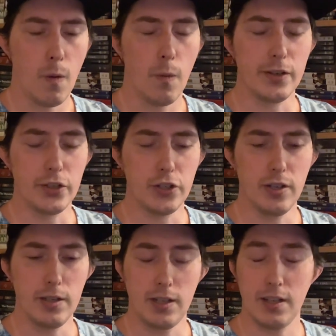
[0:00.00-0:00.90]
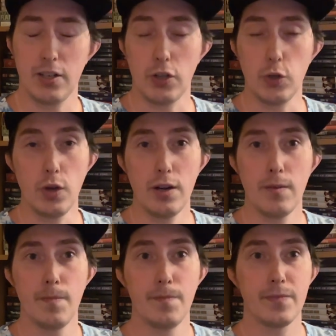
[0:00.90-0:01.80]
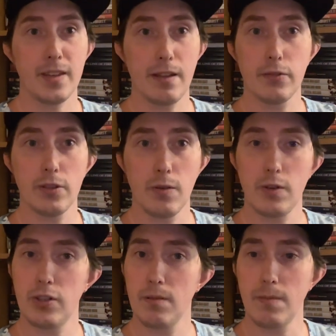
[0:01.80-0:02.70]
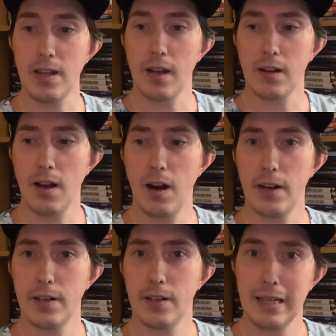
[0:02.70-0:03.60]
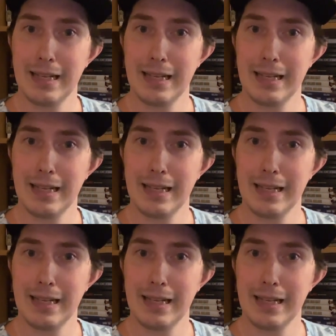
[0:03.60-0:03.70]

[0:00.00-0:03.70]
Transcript: what's judged. Is it good? If so, it should be acknowledged.